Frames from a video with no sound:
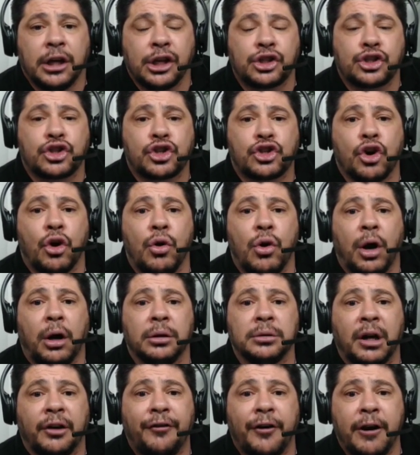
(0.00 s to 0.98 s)
A
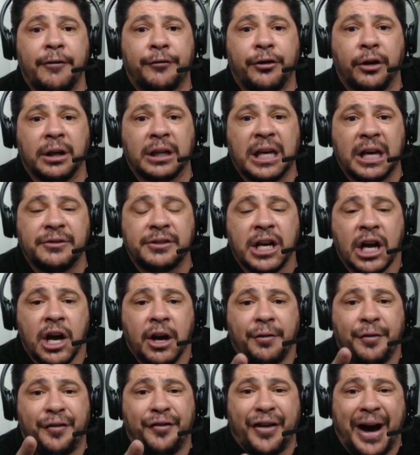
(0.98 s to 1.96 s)
stronghold of unforgiveness.
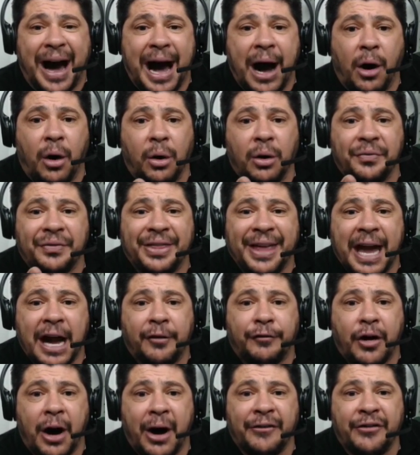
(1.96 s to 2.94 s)
Foul
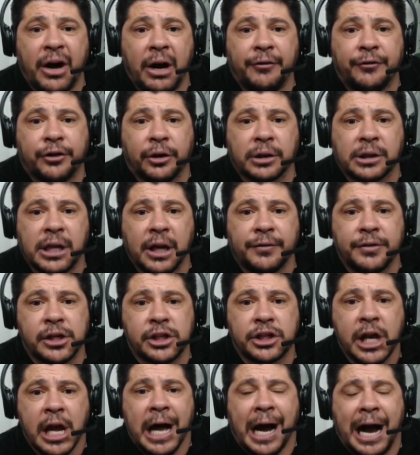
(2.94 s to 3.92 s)
devil of
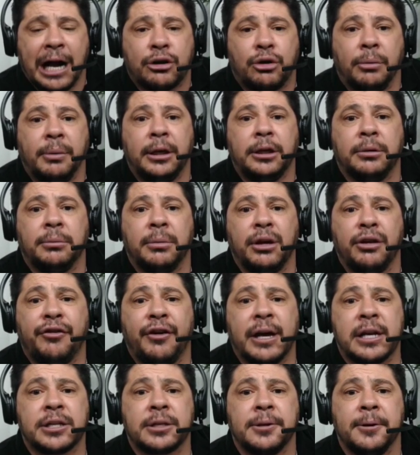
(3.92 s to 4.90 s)
unforgiveness. I command you
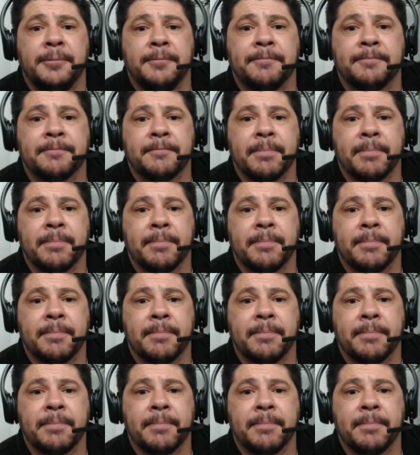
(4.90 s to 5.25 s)
manifest.